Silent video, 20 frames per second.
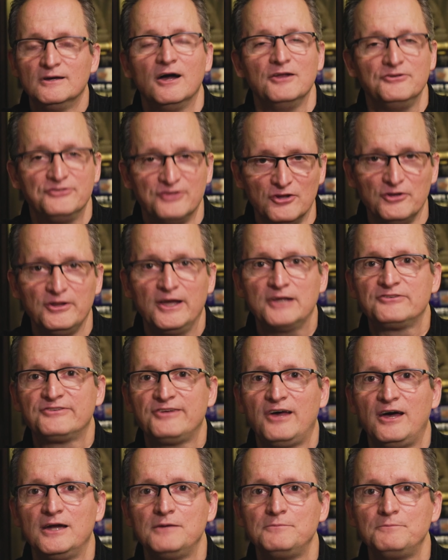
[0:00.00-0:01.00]
Until next
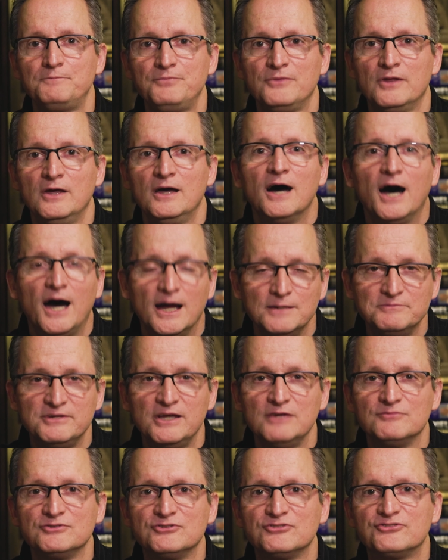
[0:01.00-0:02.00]
time, I'm
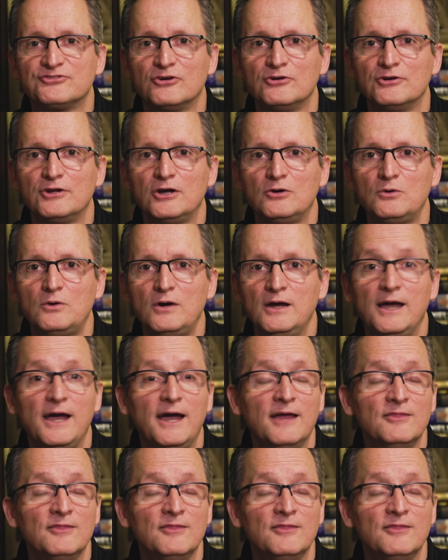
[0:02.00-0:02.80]
David DiCerto,